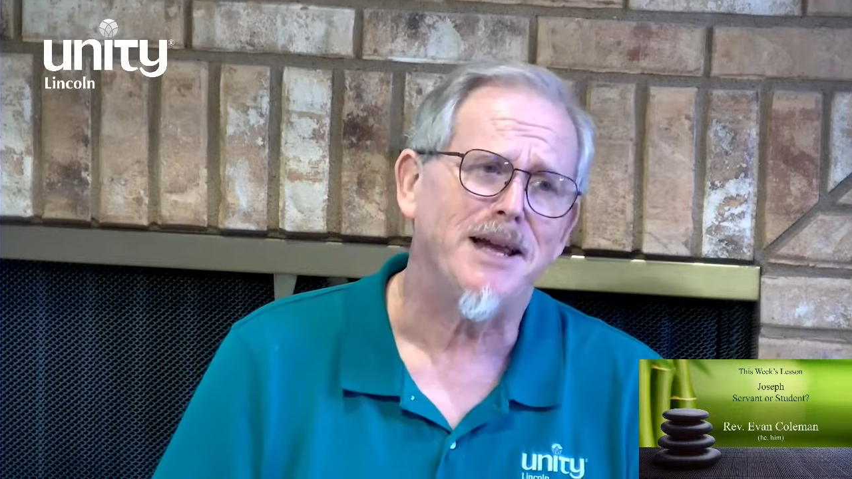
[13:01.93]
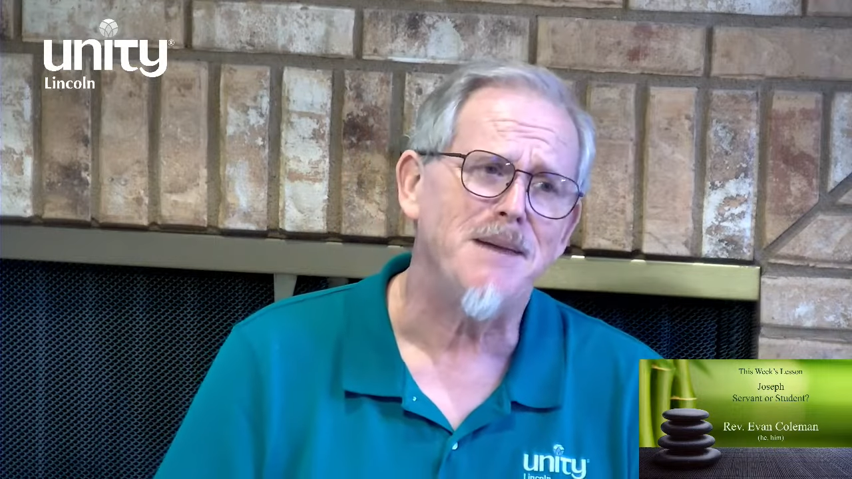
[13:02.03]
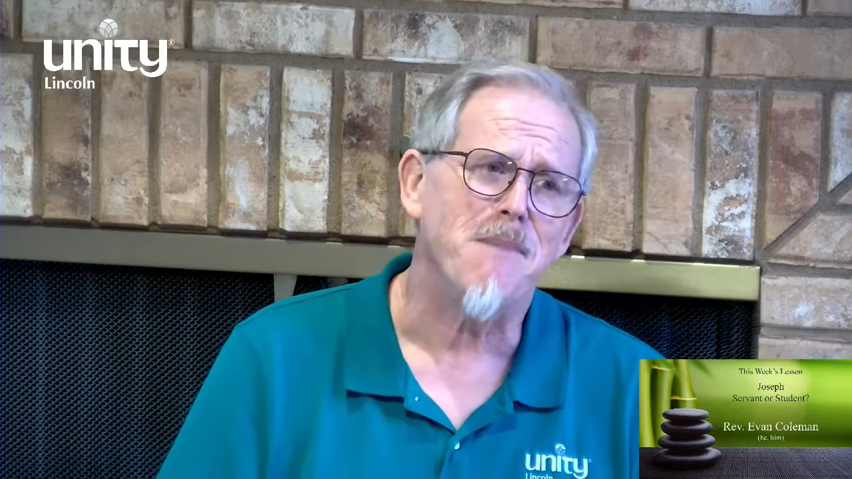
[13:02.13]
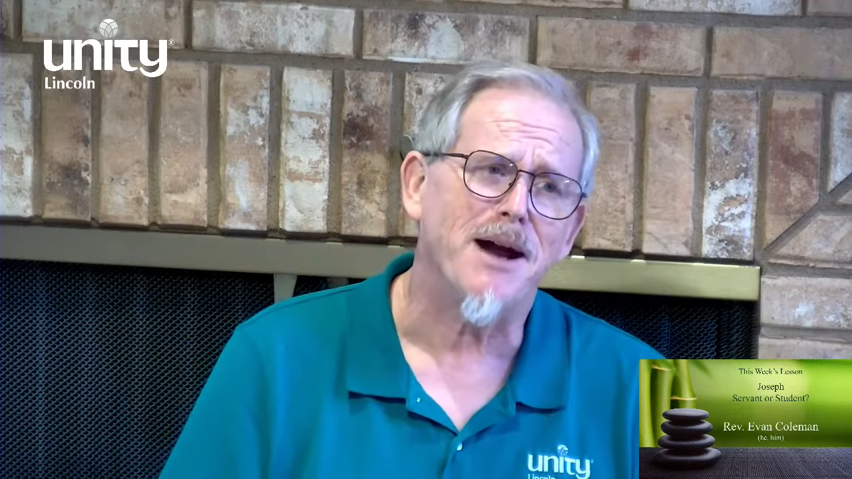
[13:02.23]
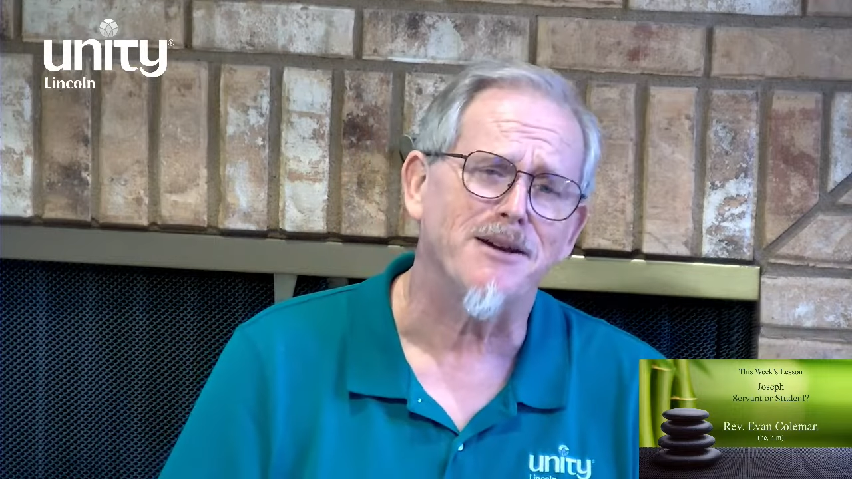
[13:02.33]
he
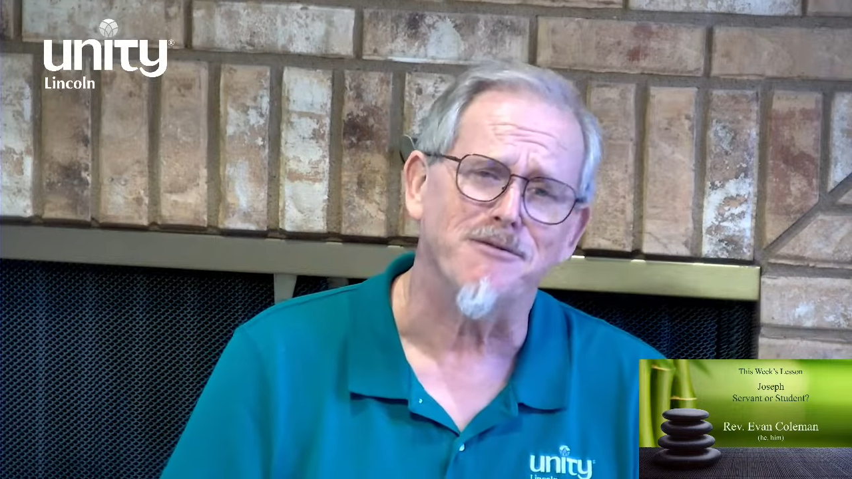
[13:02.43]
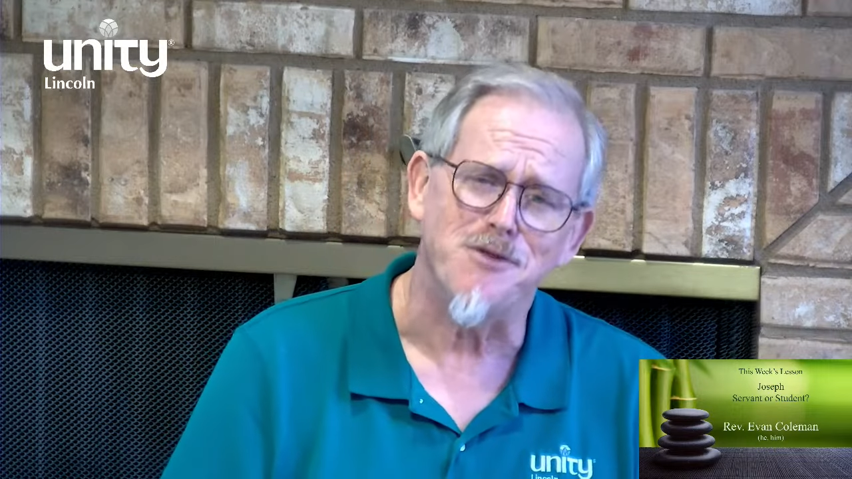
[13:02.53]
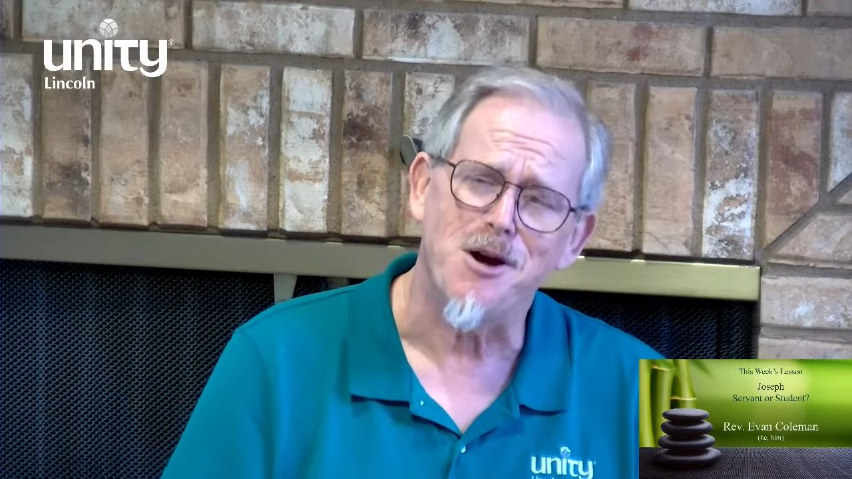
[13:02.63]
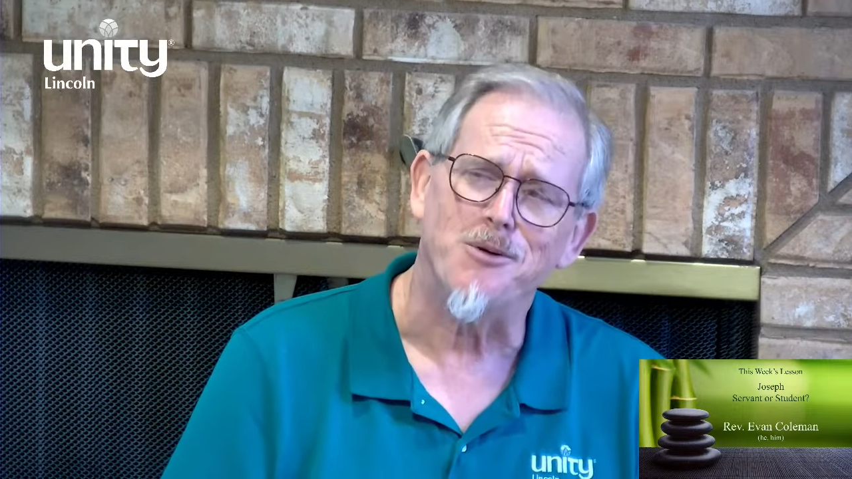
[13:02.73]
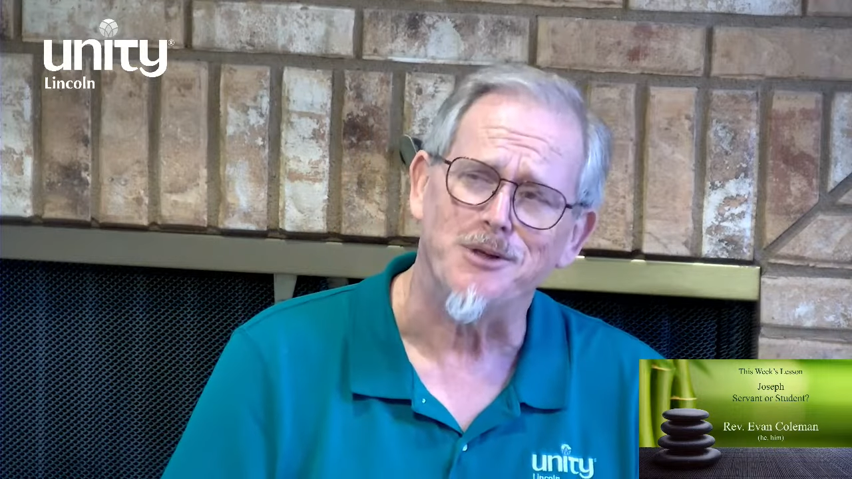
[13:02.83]
might have
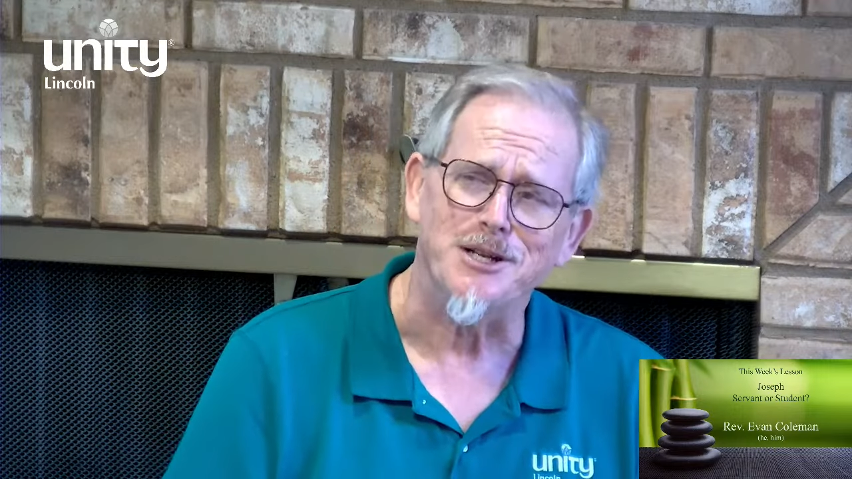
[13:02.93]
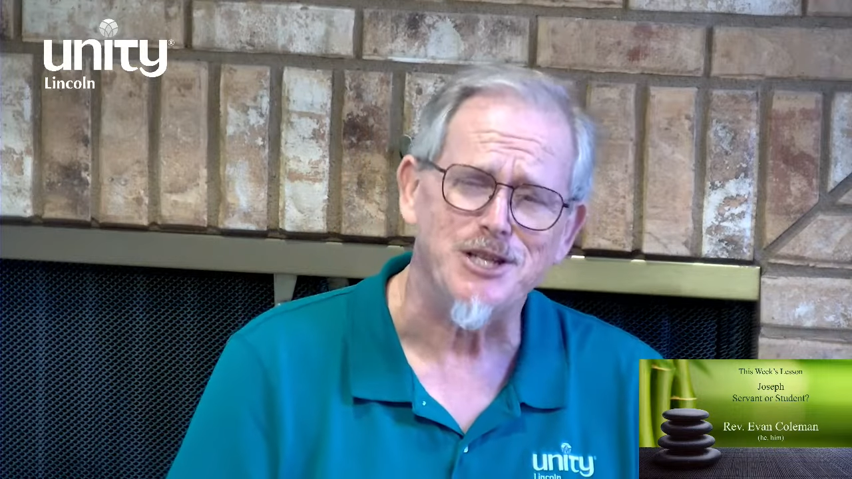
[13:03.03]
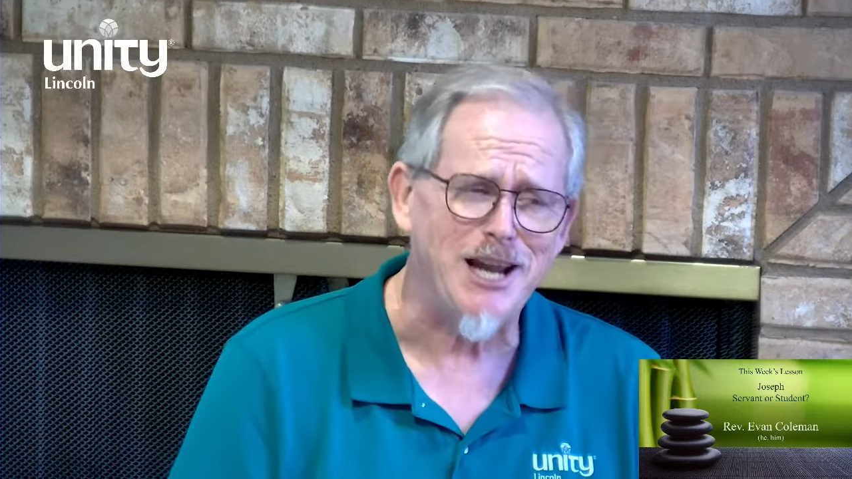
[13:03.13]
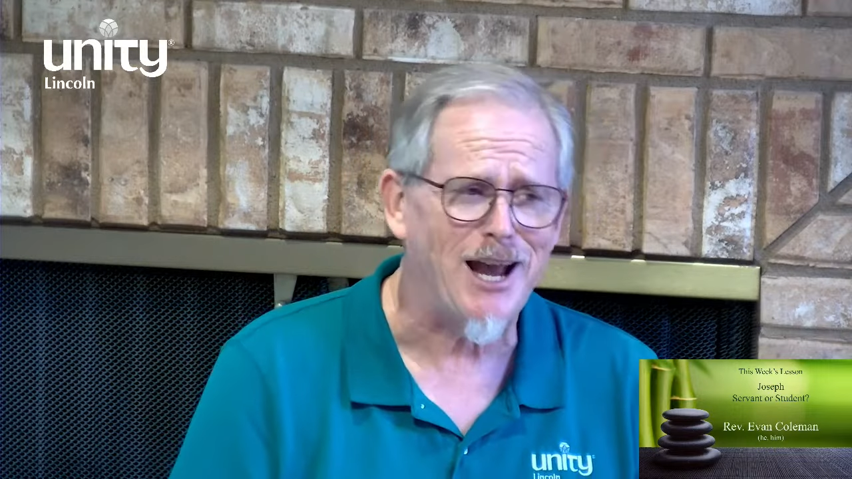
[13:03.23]
known that she